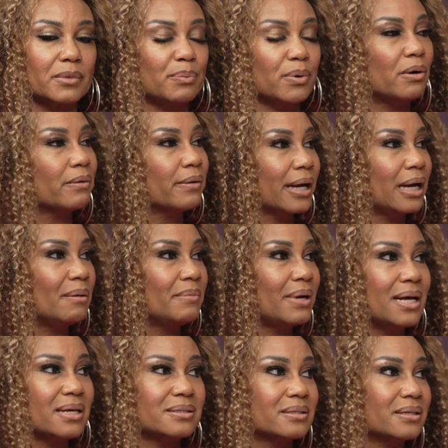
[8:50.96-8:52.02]
program
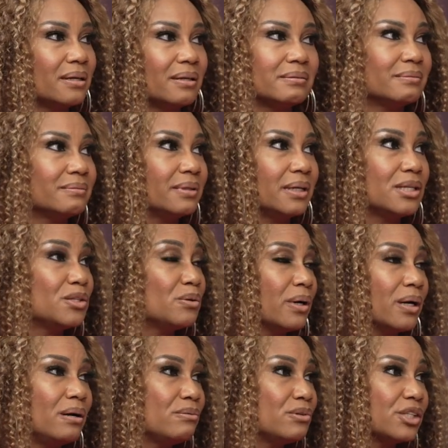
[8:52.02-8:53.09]
has to endure
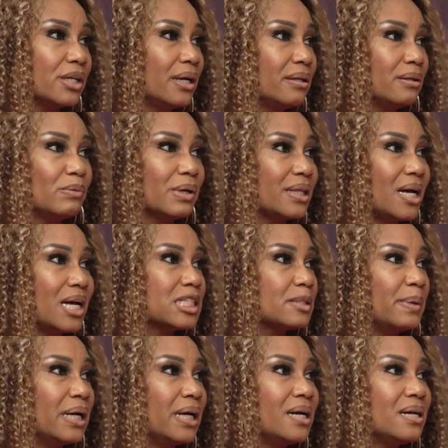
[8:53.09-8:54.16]
coaching with us,
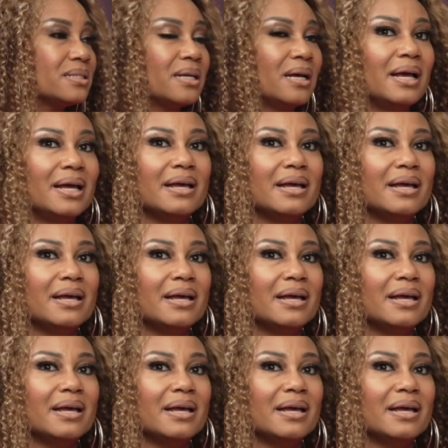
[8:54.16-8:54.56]
because